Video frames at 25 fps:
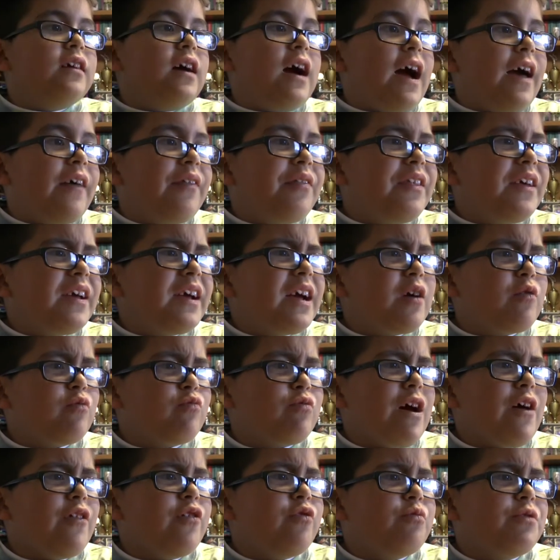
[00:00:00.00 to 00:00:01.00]
I think I'd
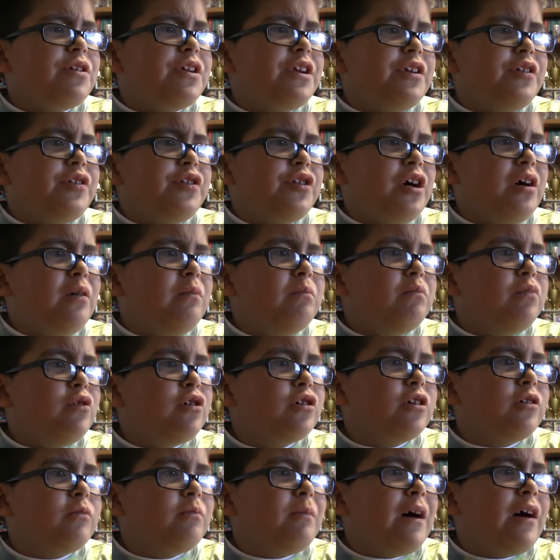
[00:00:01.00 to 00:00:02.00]
rather read a dumb
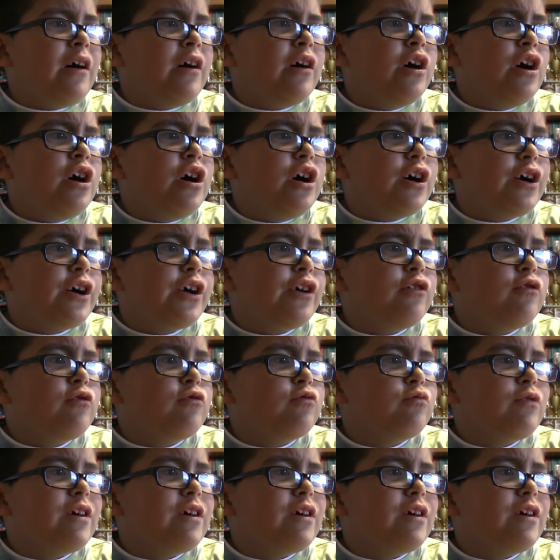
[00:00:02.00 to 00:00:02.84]
book about a hero